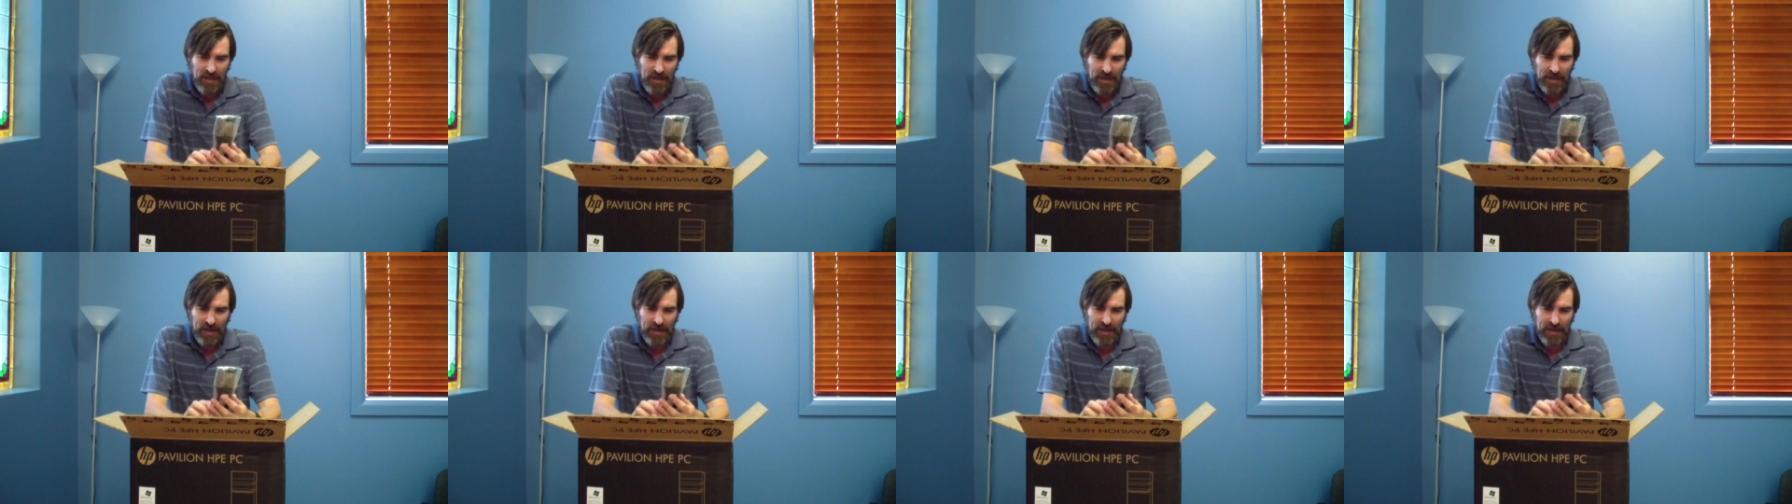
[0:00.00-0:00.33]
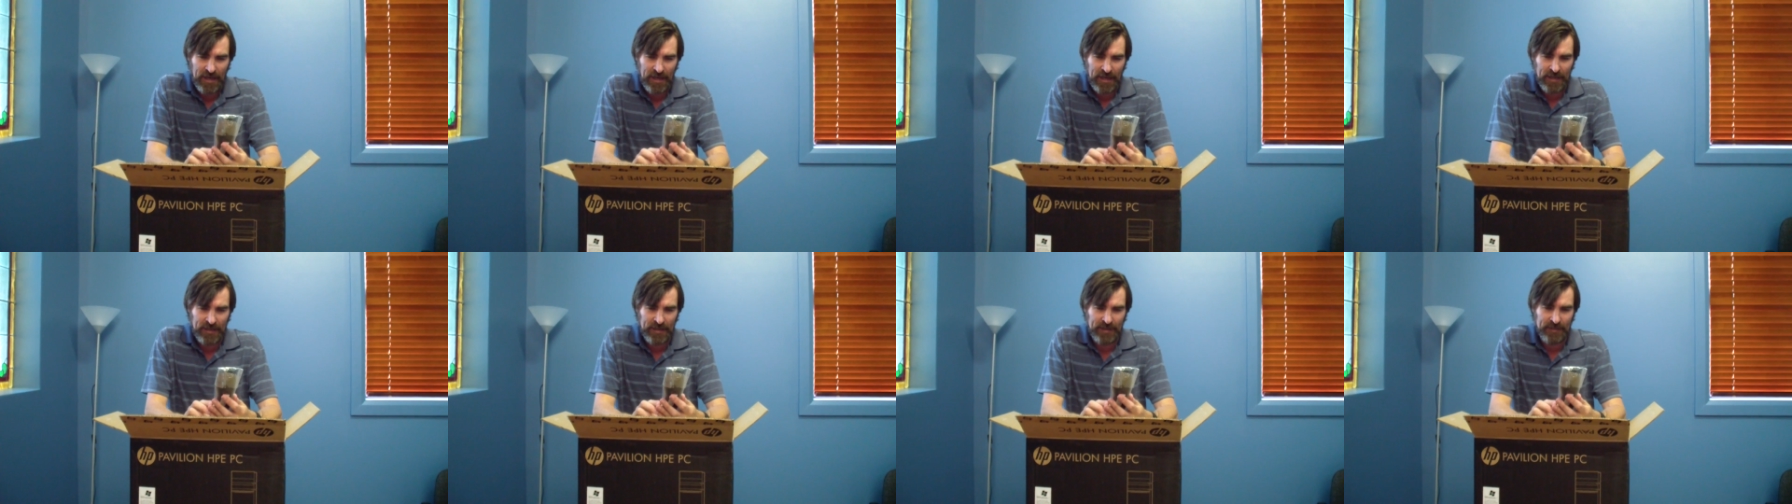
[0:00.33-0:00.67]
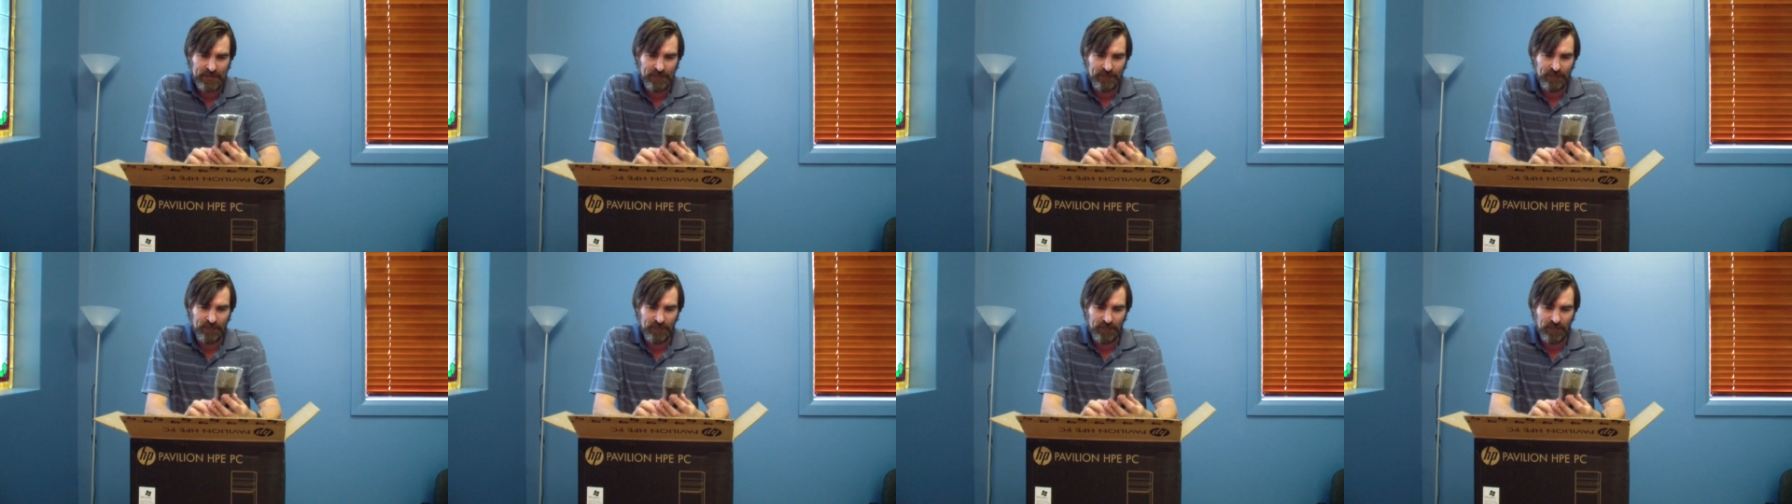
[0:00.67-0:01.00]

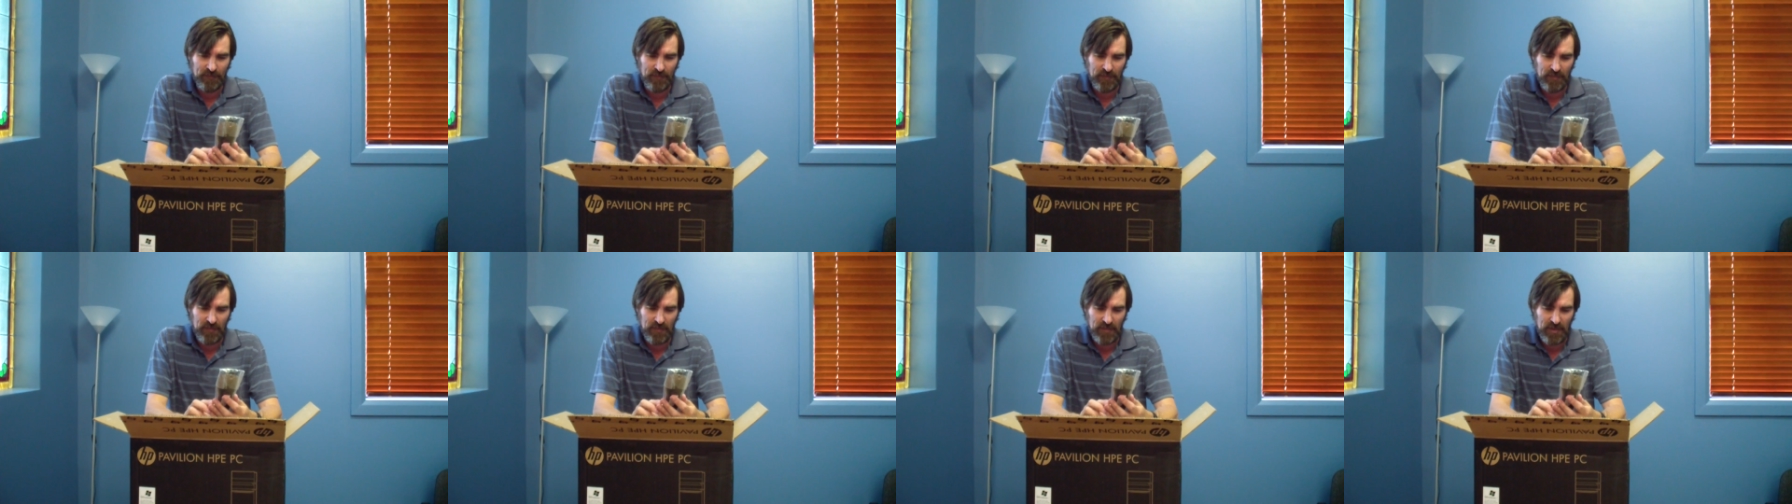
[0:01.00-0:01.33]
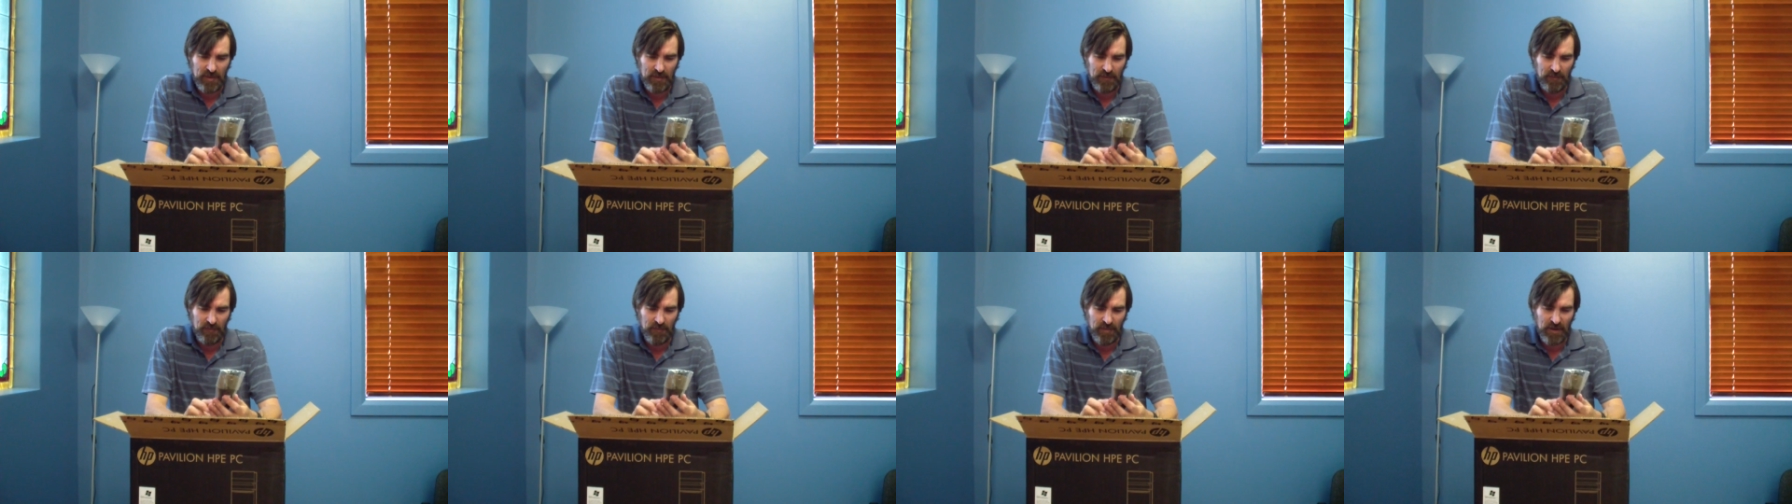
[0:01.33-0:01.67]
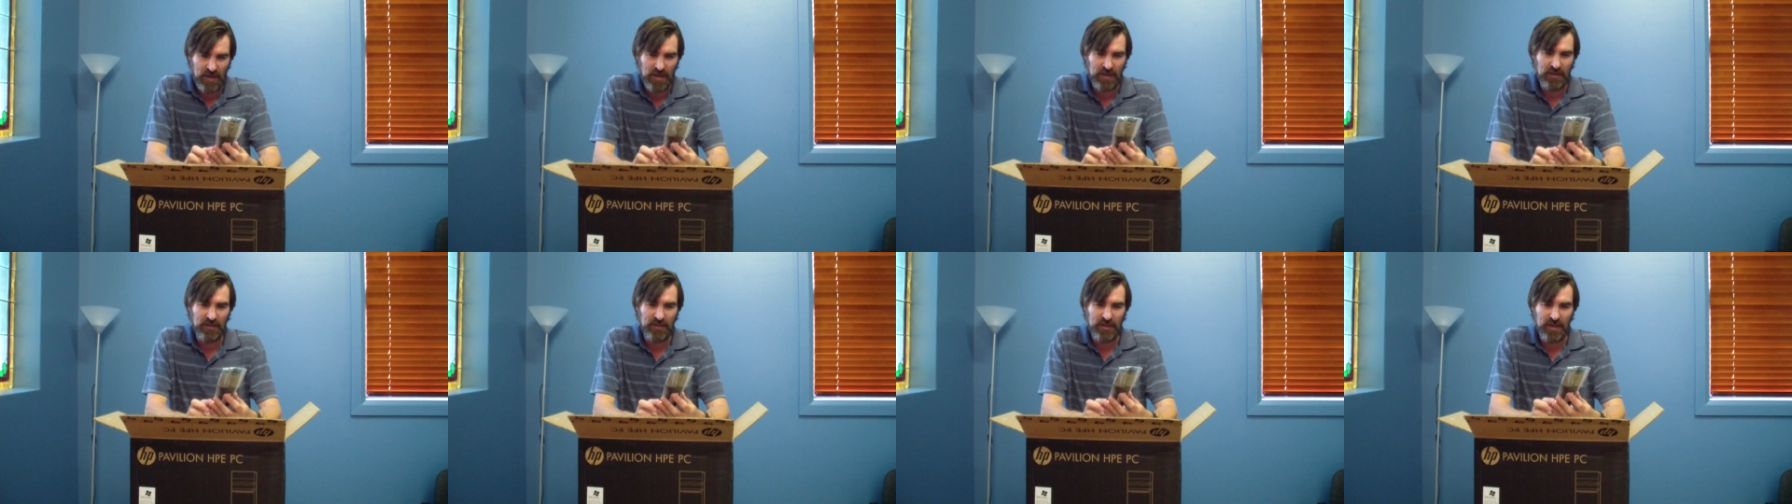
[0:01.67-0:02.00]
But
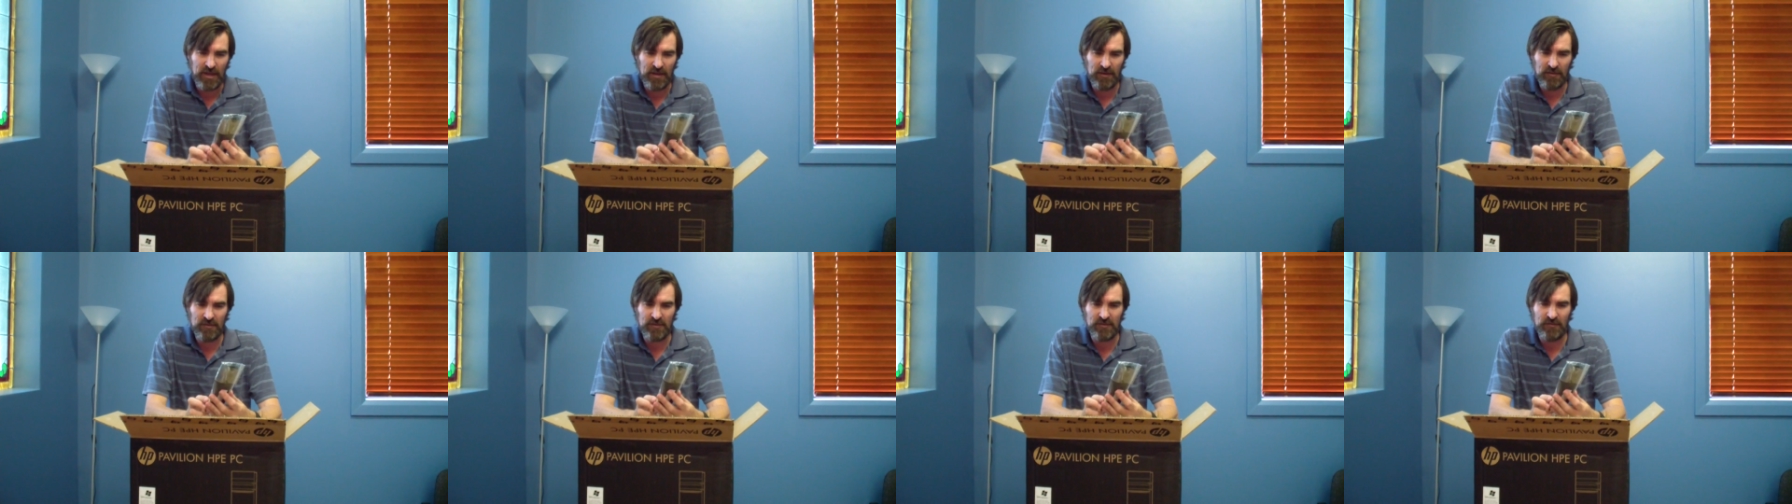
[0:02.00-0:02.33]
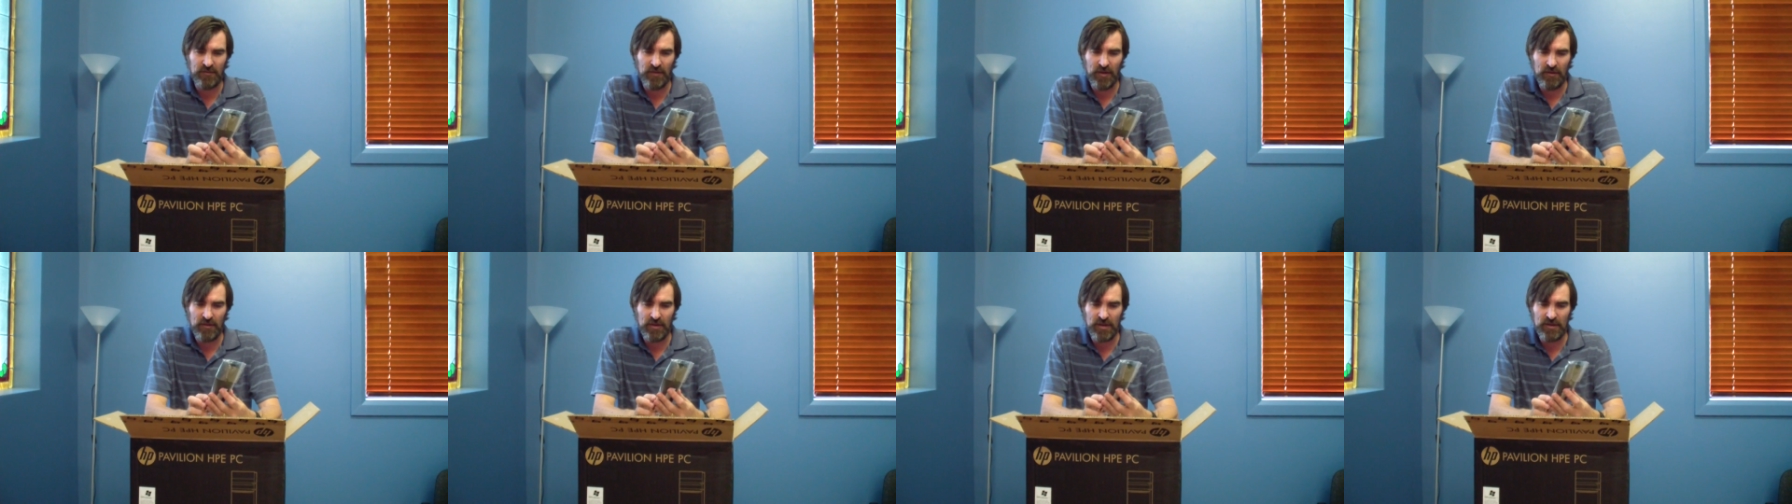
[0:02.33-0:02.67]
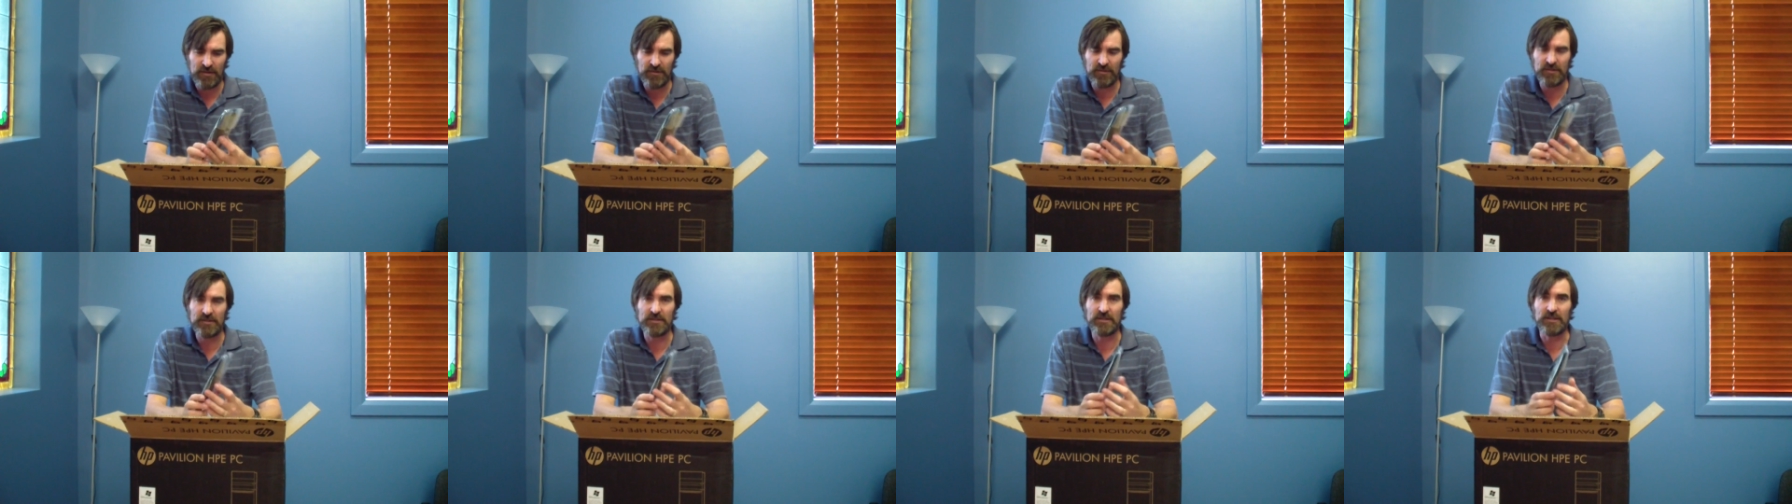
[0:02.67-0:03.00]
that looks very
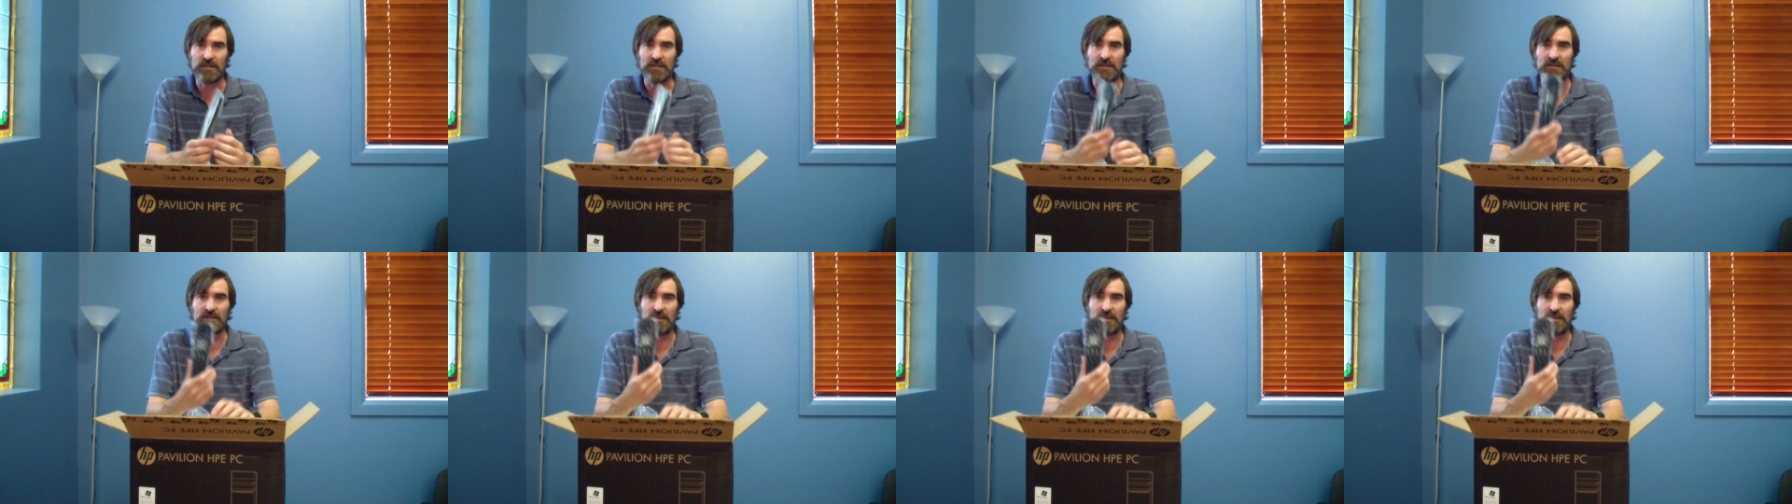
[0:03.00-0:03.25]
interesting,